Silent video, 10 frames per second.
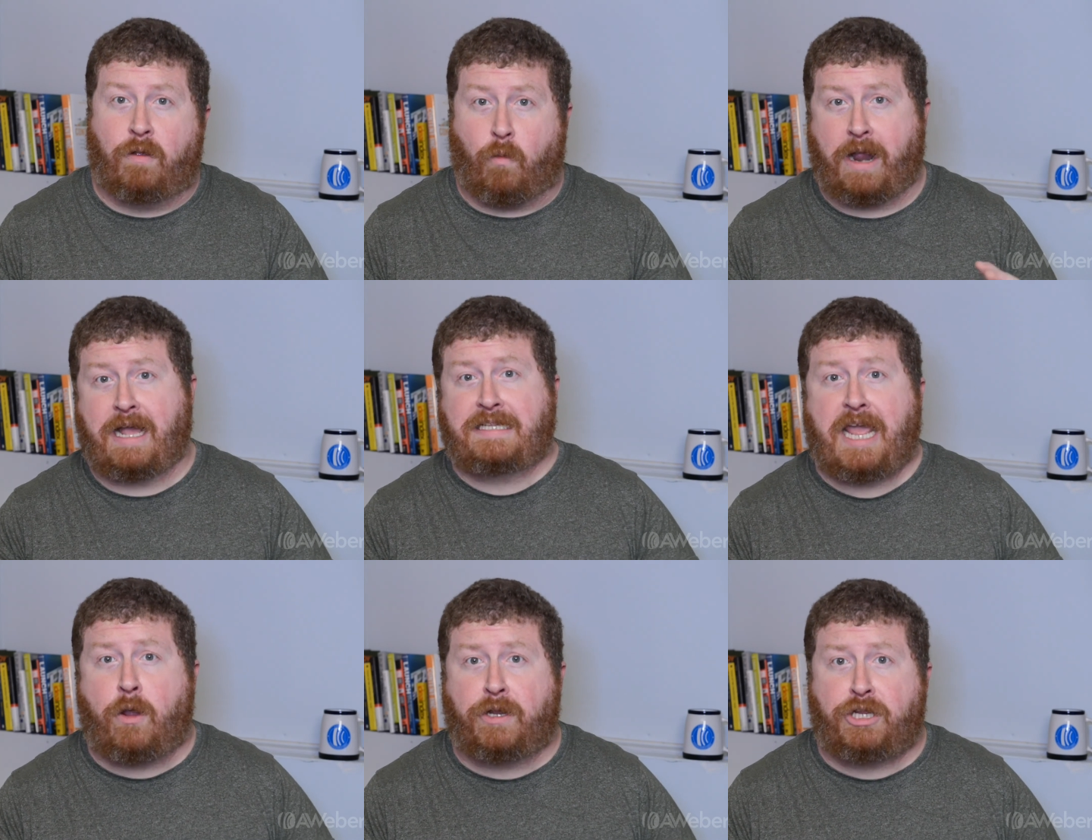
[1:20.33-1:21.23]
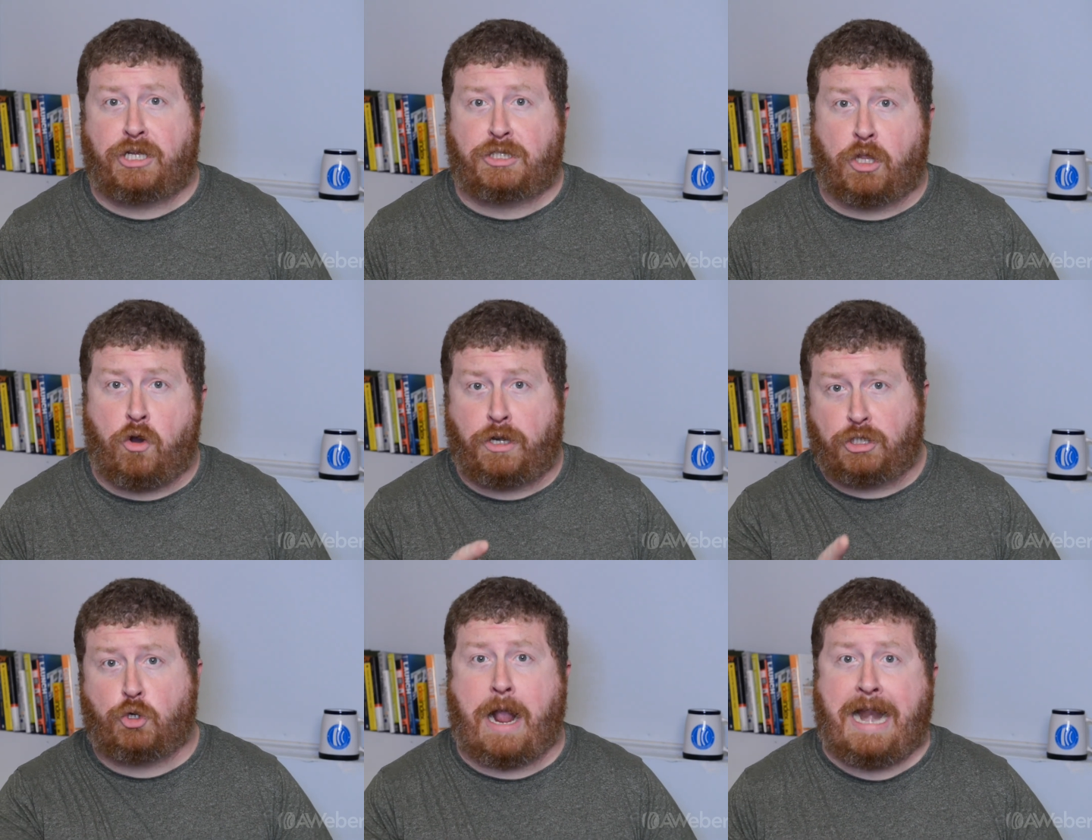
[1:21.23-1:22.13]
Why not take what you just learned and
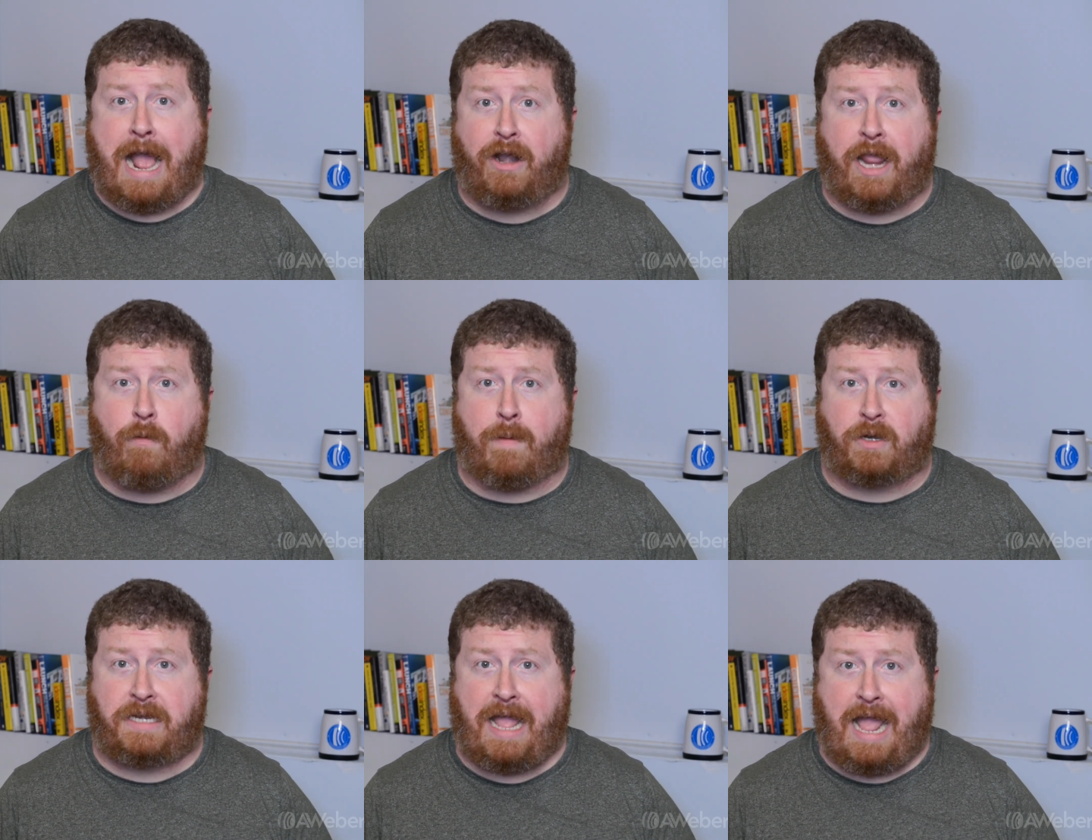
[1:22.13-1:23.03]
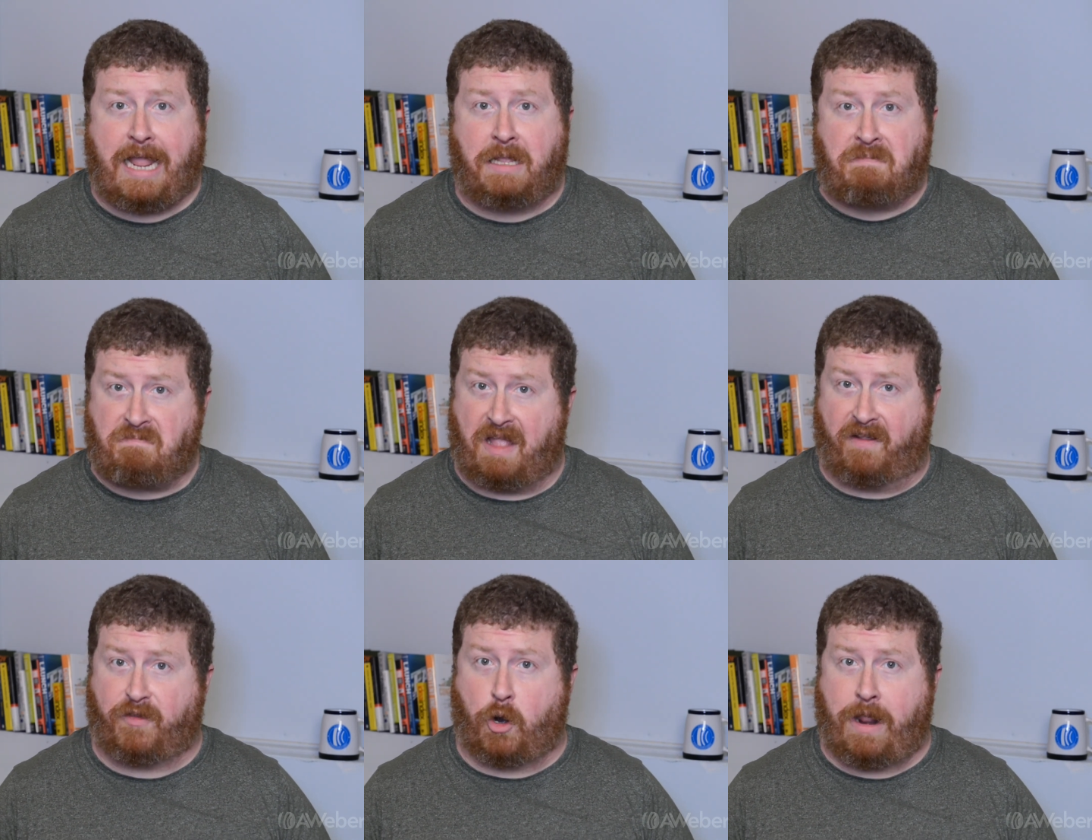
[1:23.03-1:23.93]
try it out in AWeber today? And
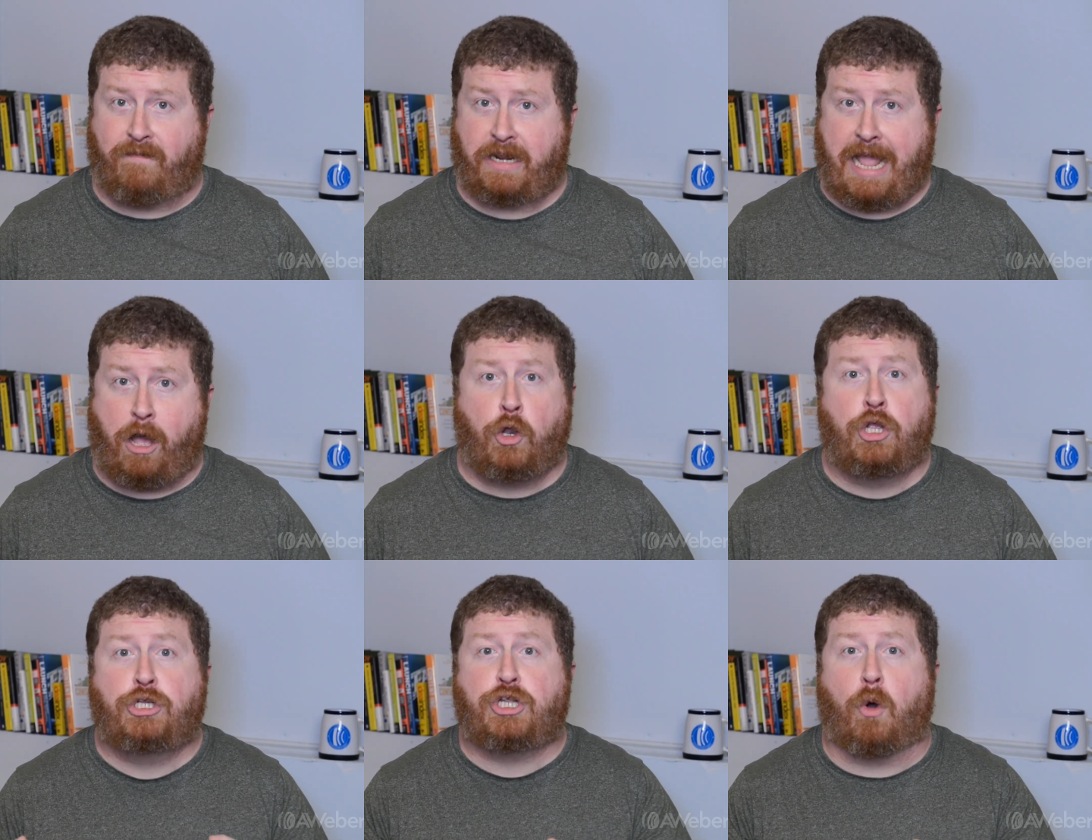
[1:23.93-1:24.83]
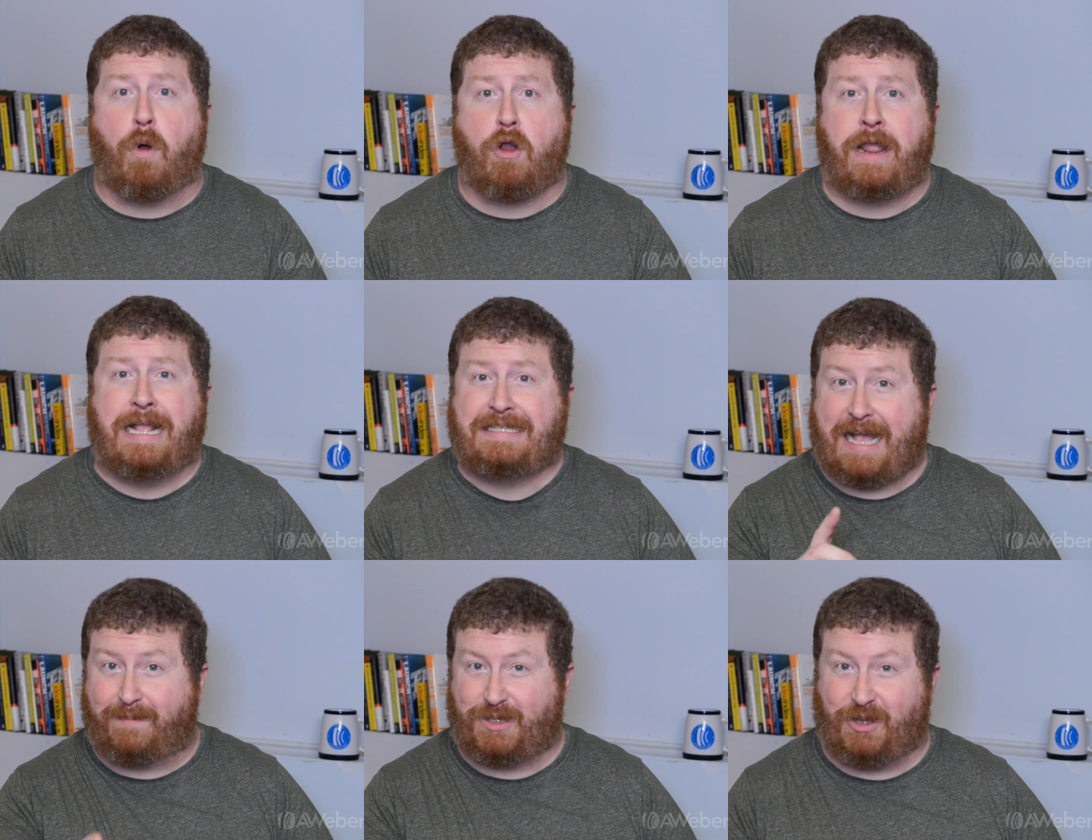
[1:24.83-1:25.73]
if you don't have an account, don't worry, it's
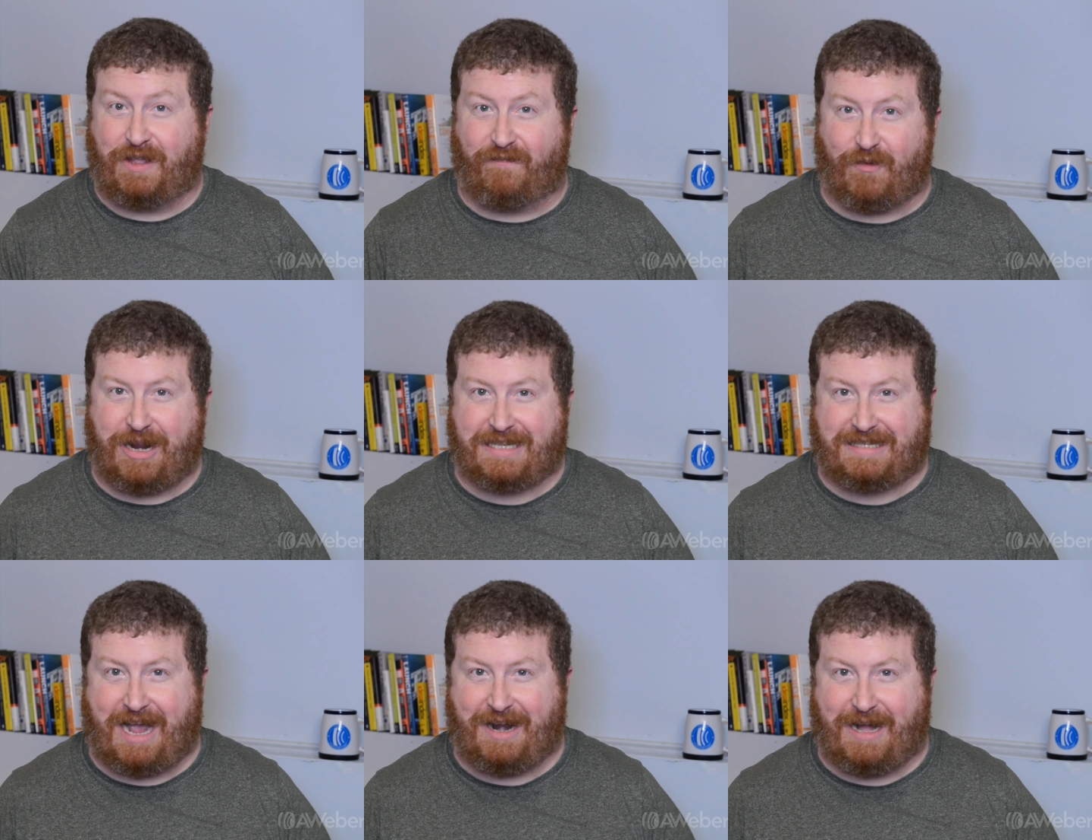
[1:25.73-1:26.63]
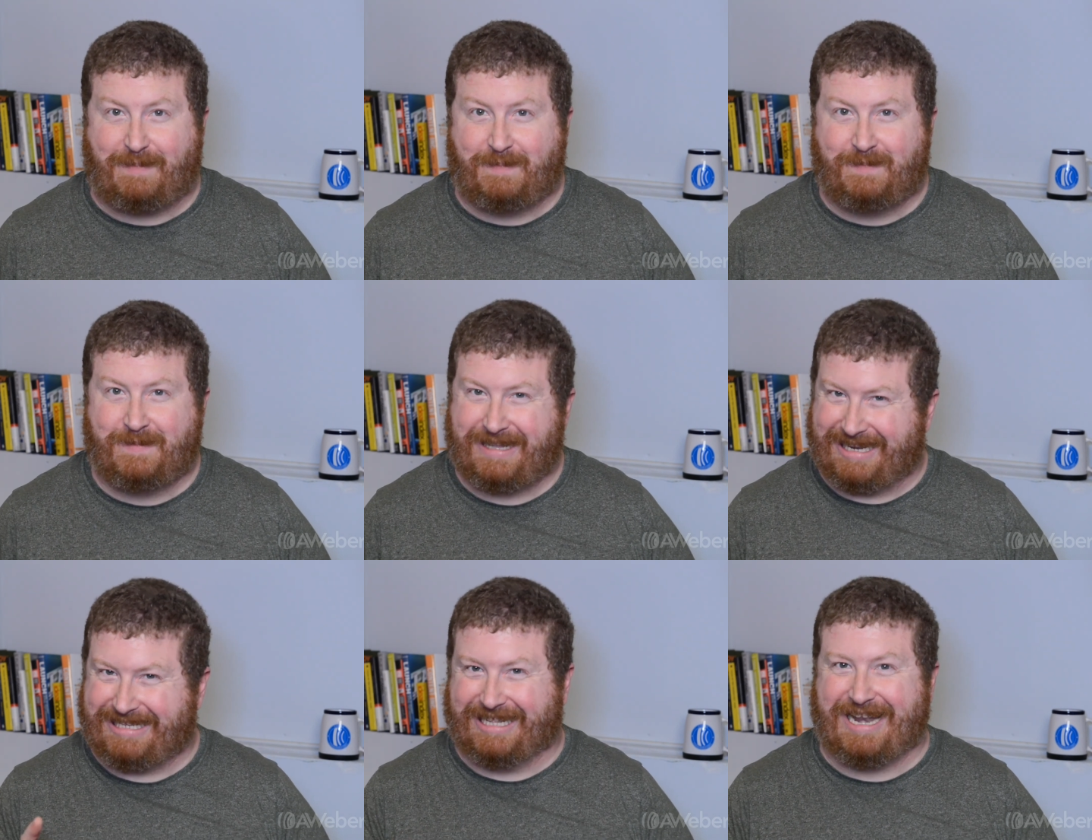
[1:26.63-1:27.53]
absolutely free to sign up.
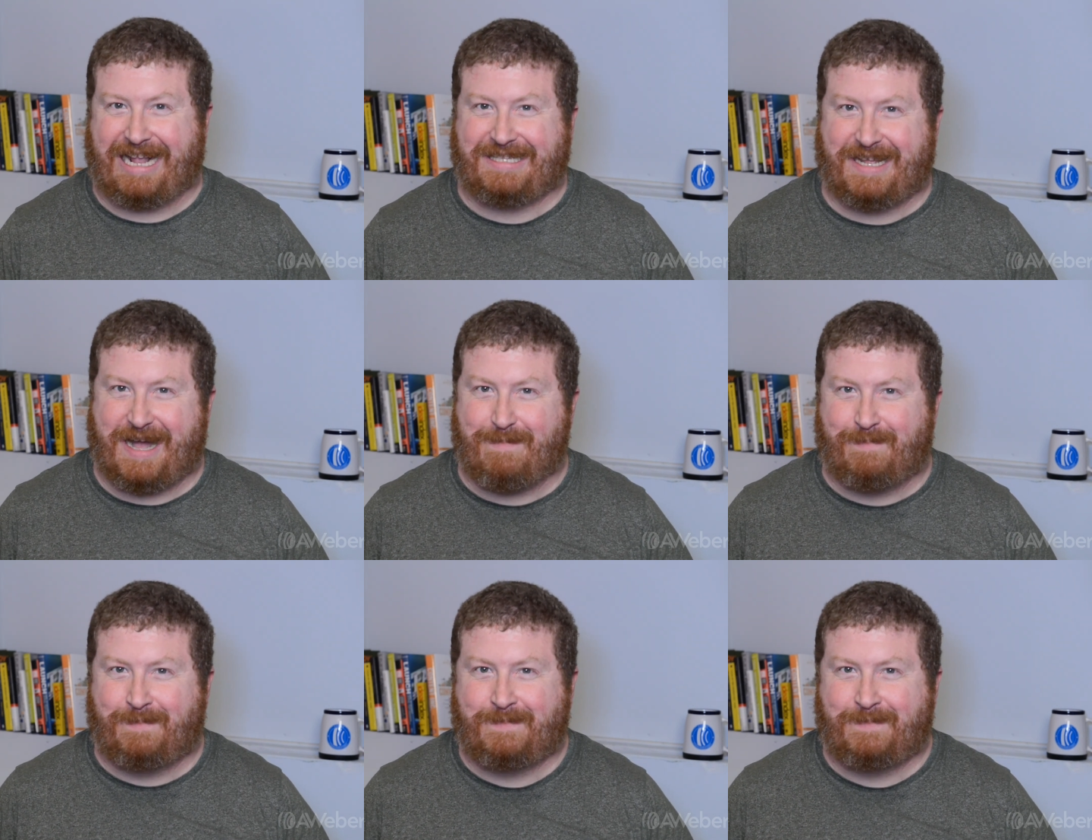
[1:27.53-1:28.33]
Until next time.